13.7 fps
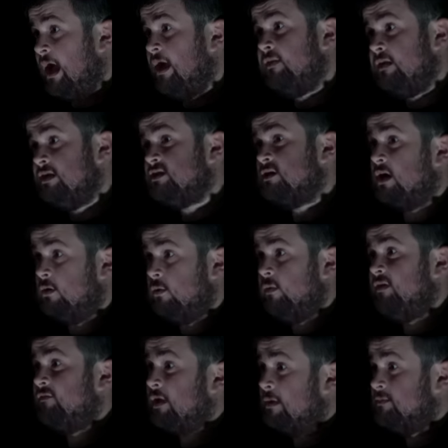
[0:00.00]
and these are how
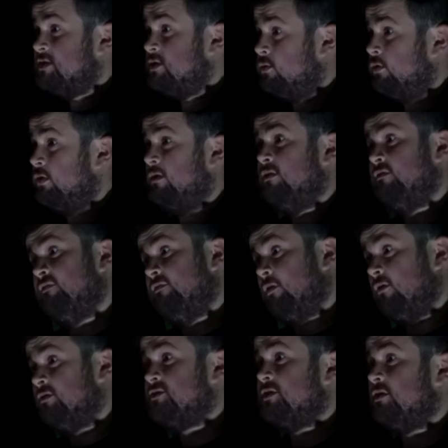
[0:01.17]
we've come to know the
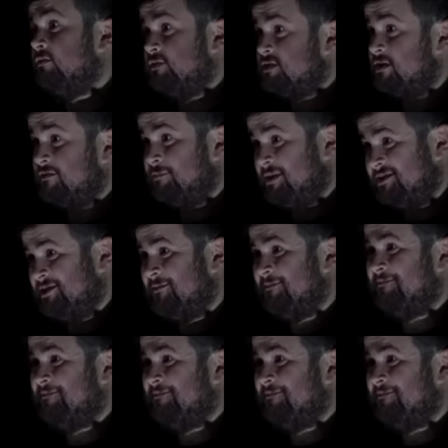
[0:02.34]
vaults of the South Bridge.